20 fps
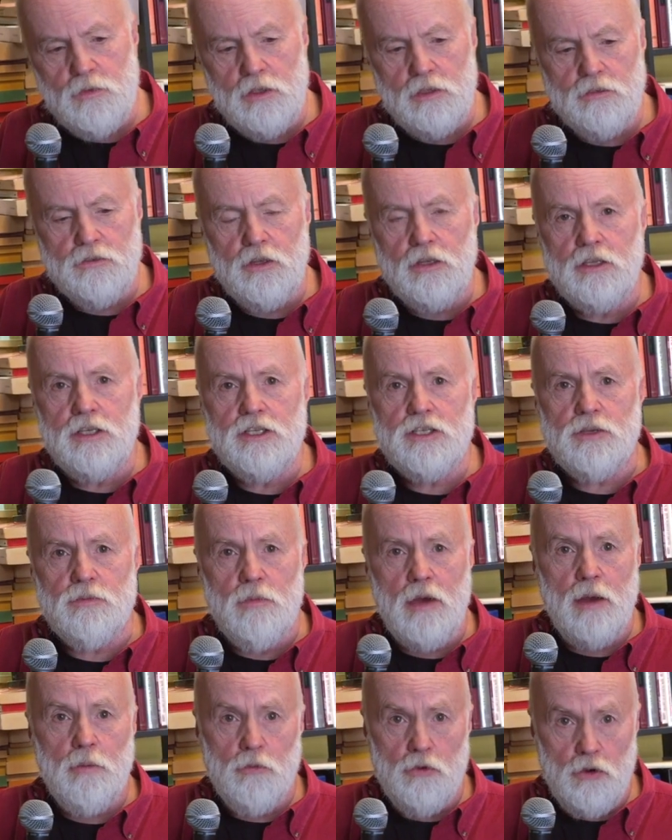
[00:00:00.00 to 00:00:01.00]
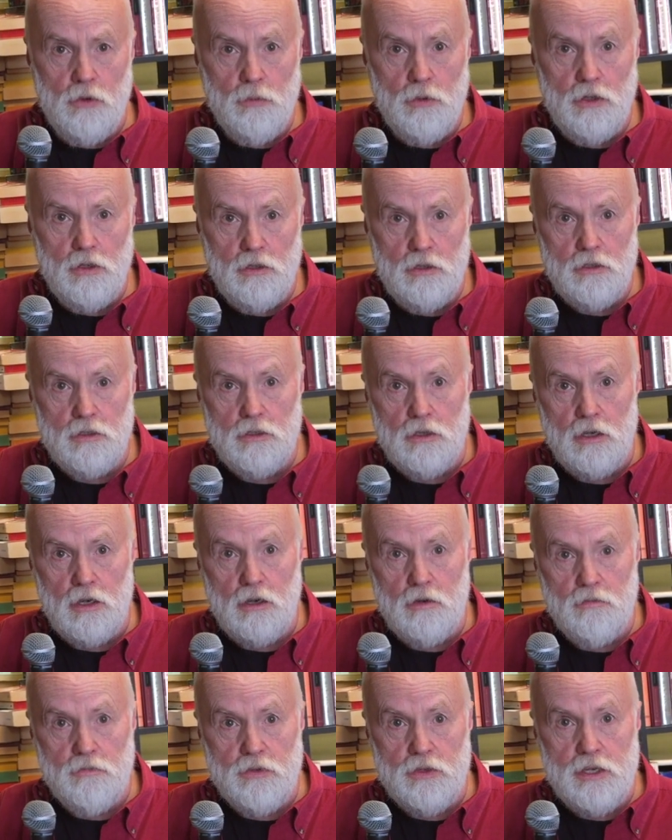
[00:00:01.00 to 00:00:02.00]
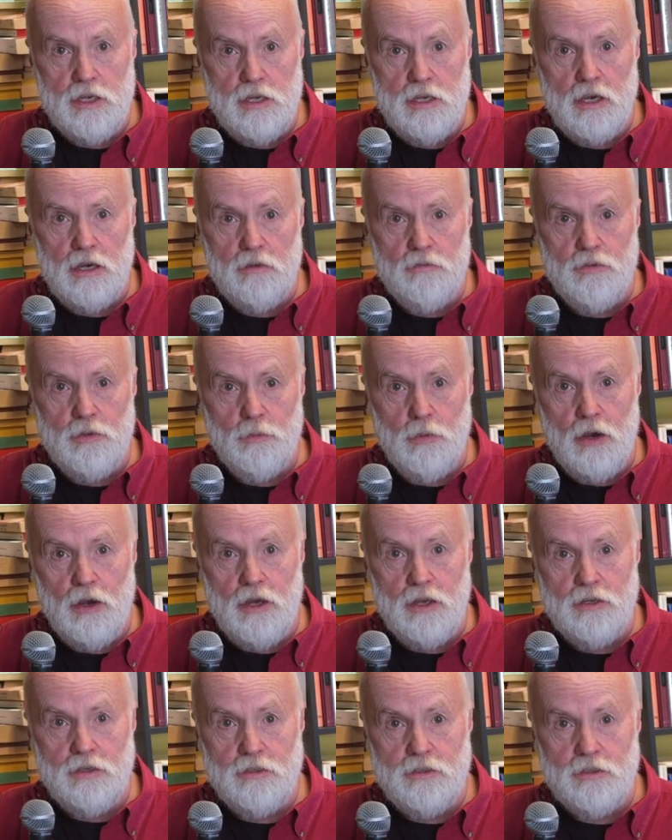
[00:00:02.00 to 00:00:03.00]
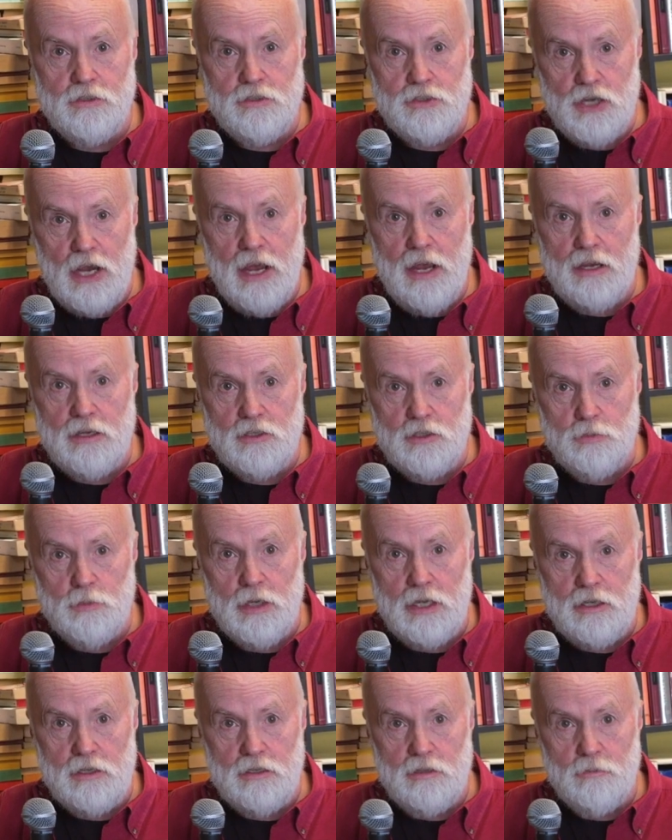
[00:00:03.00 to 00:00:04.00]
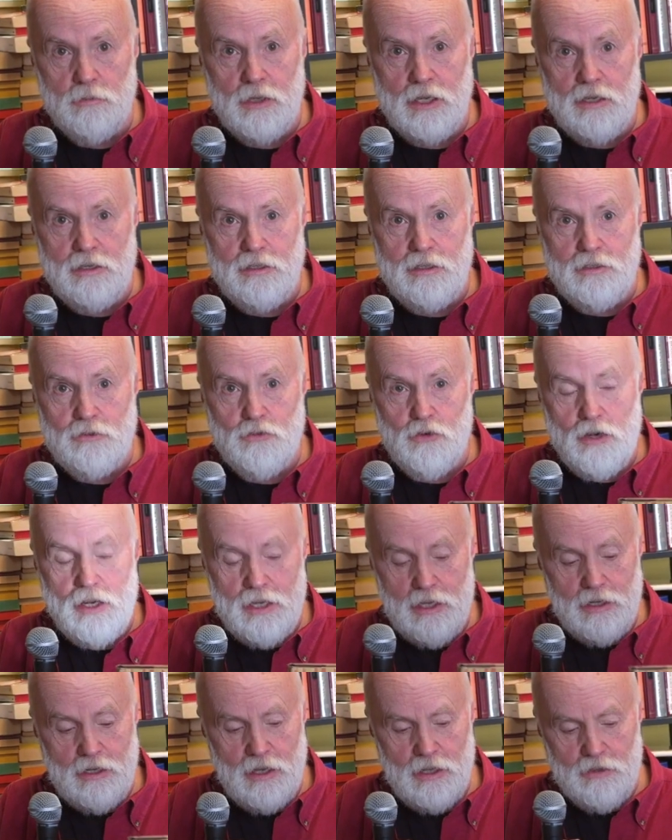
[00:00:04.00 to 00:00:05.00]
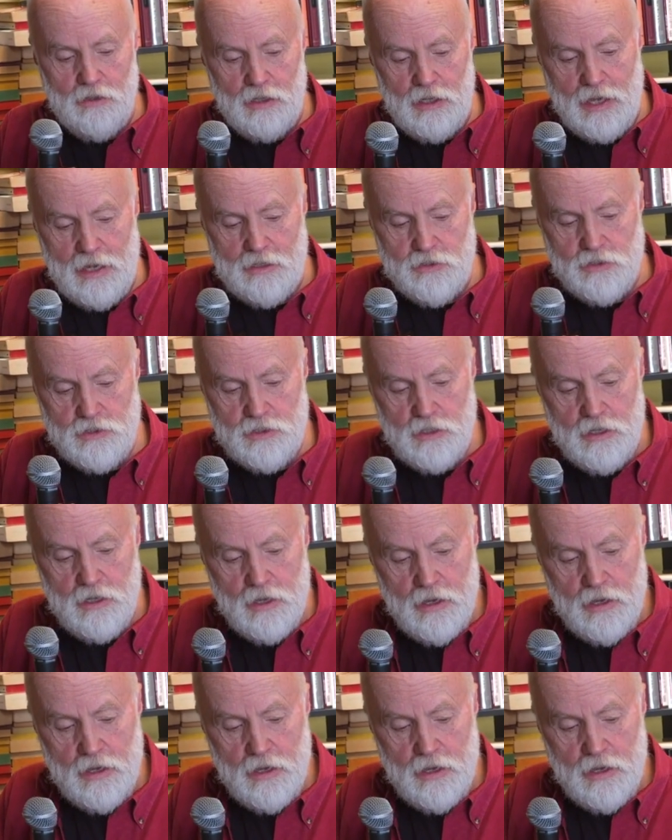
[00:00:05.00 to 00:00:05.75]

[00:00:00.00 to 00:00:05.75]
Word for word: the, the least memorable of the of the Bond jackets, but but intriguing nonetheless.